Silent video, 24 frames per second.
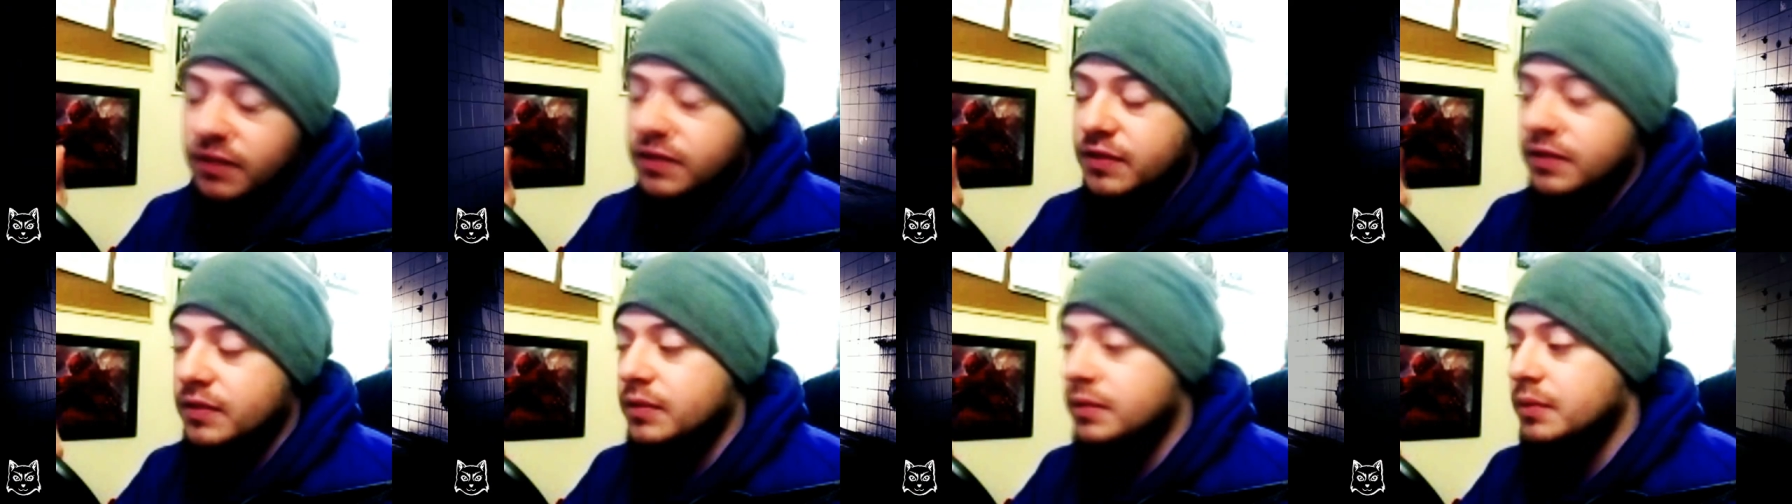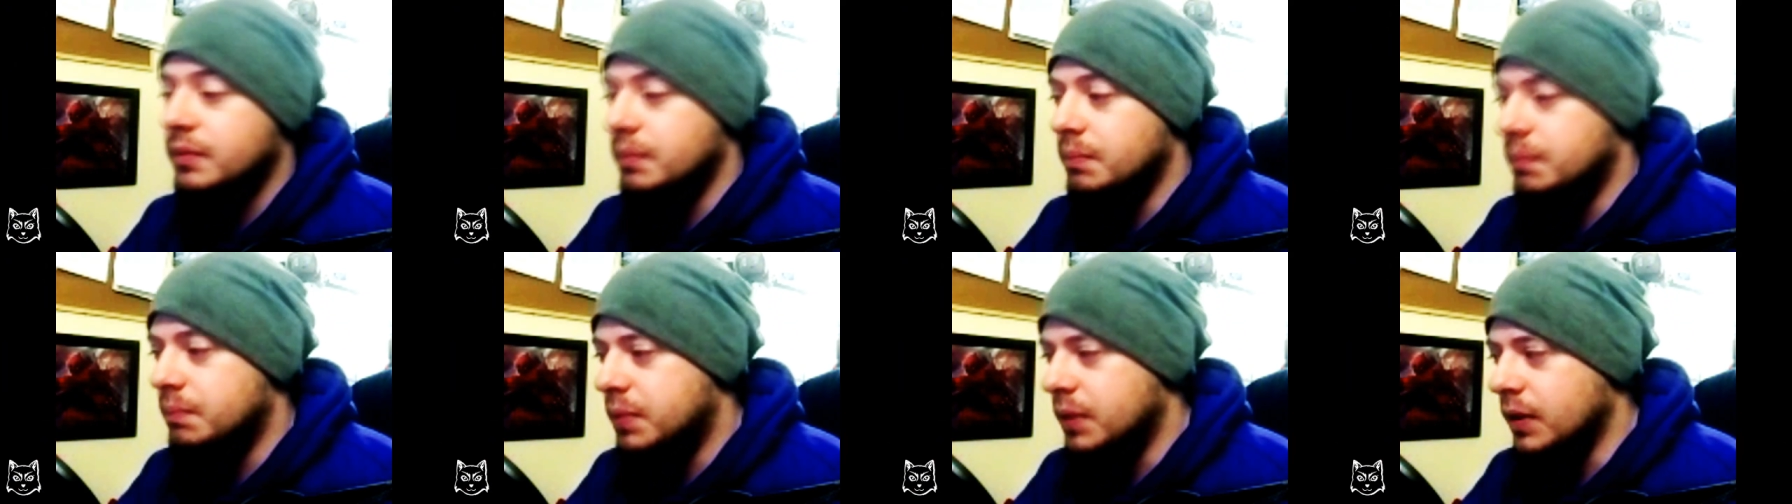
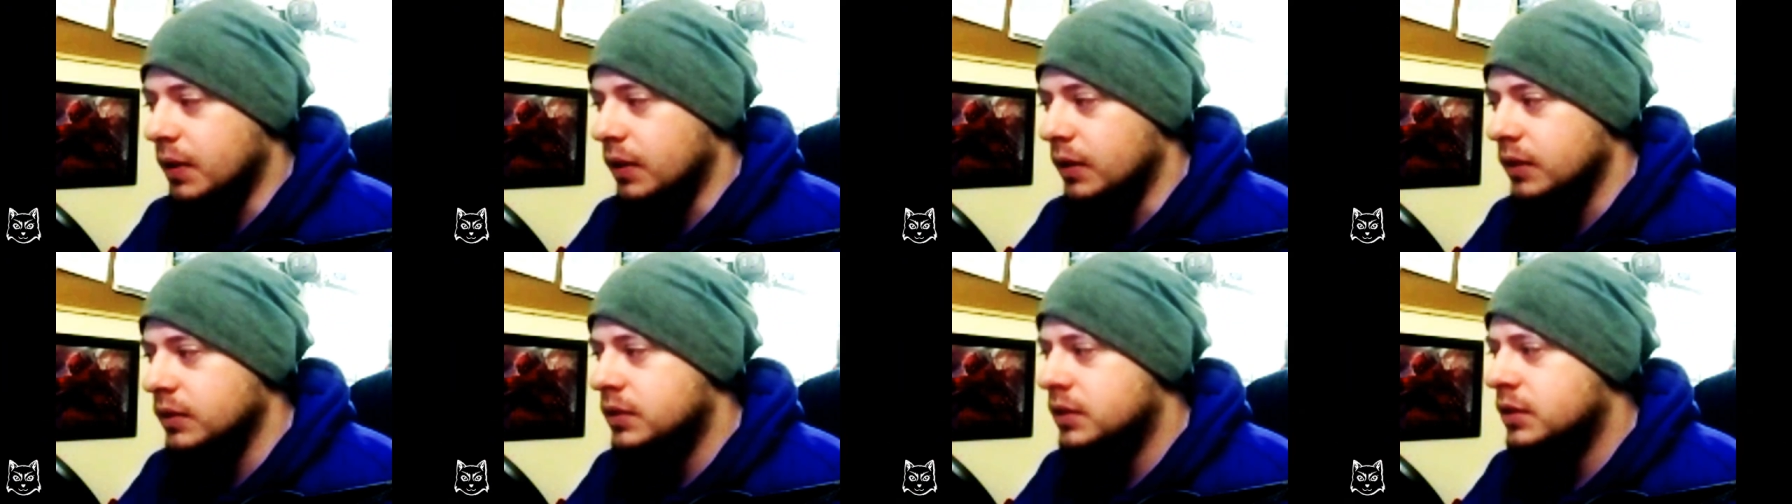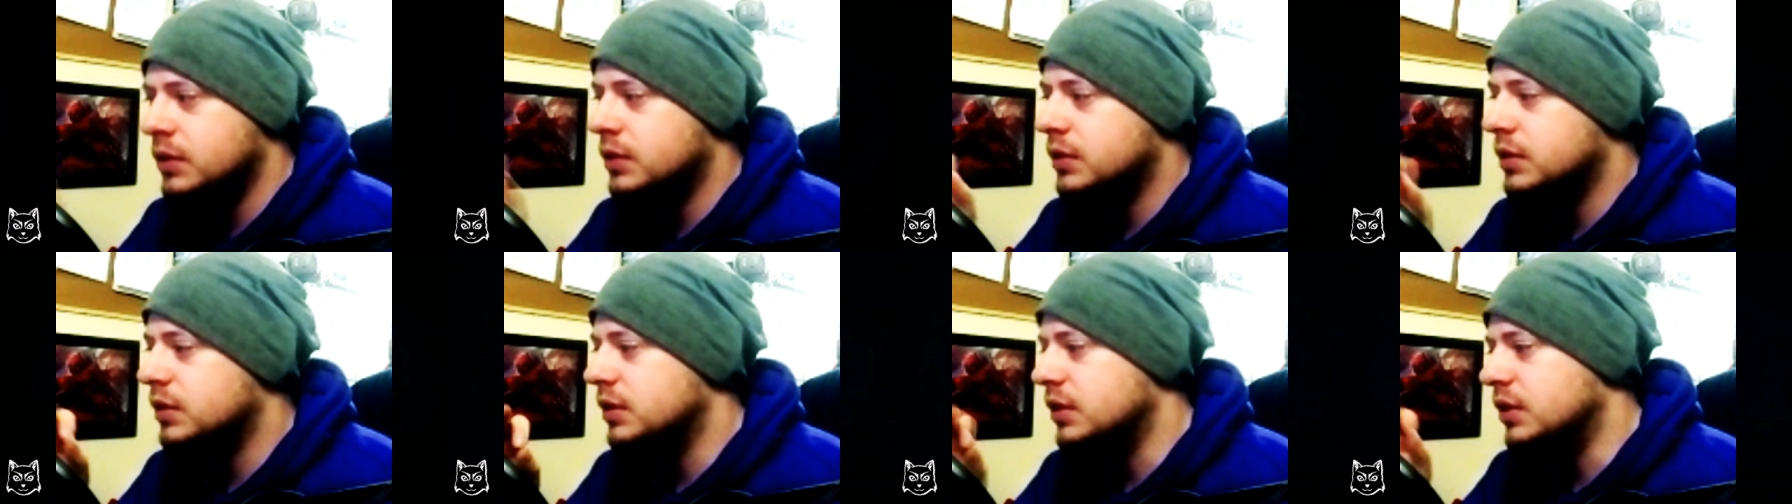depth,
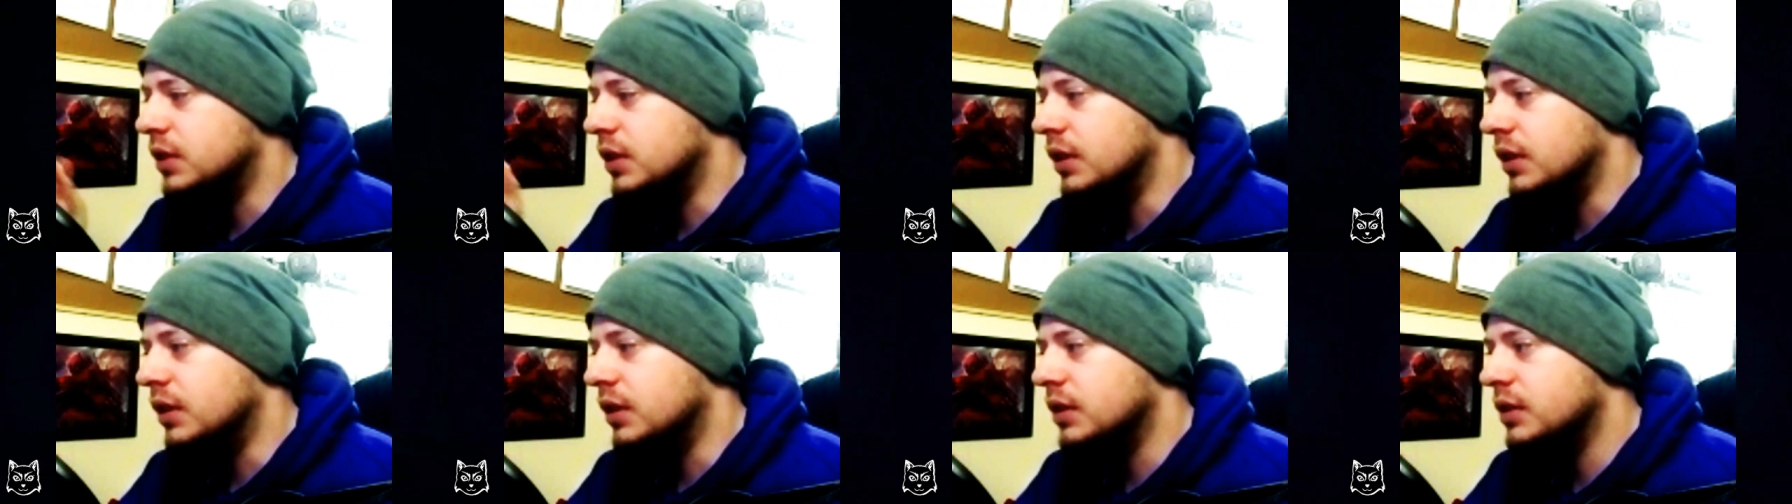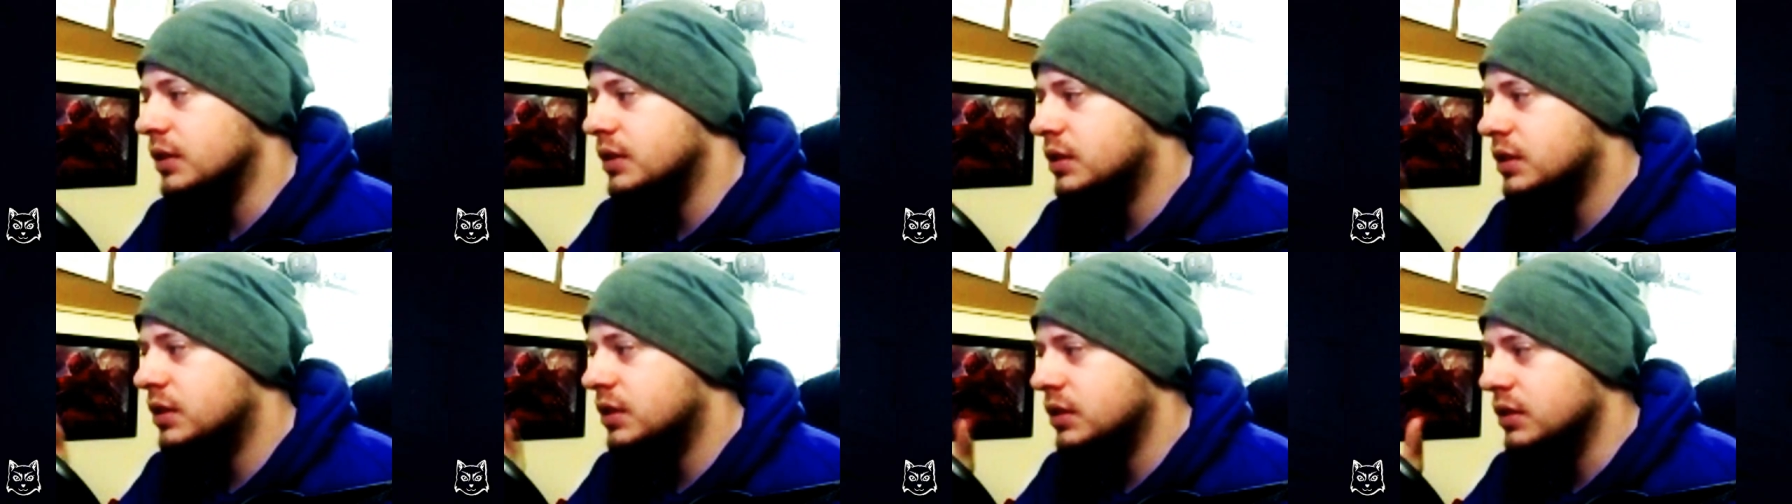but, you
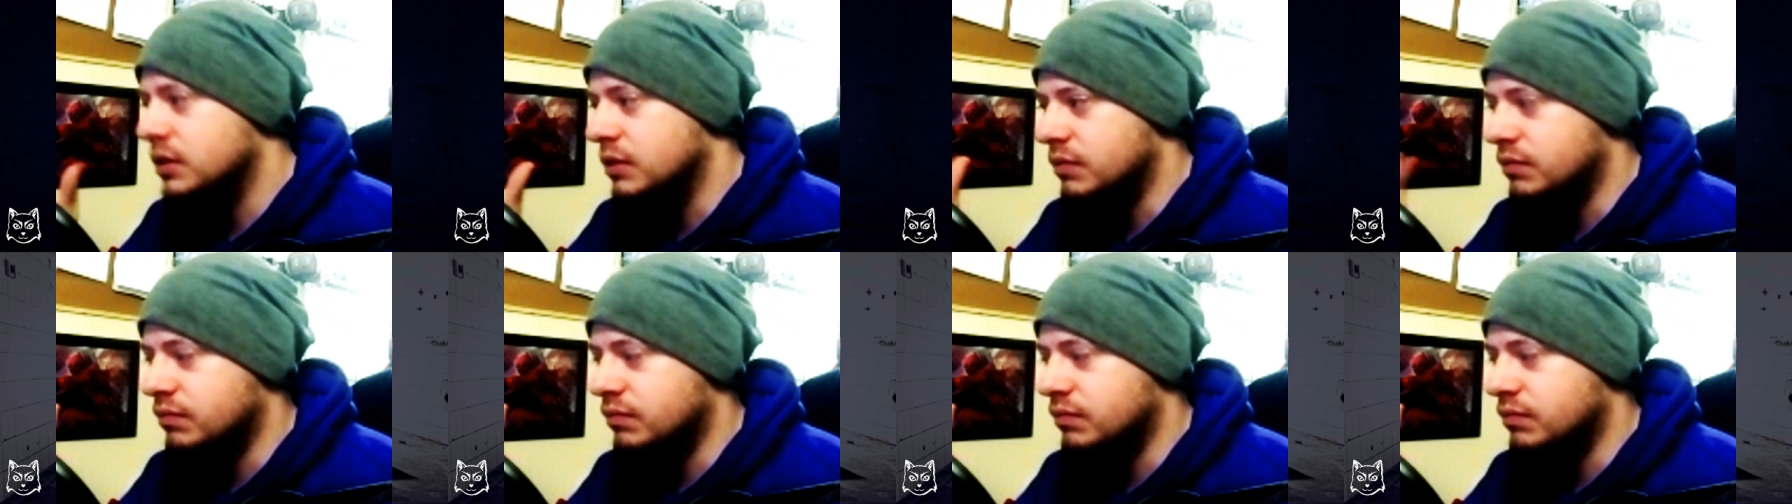know,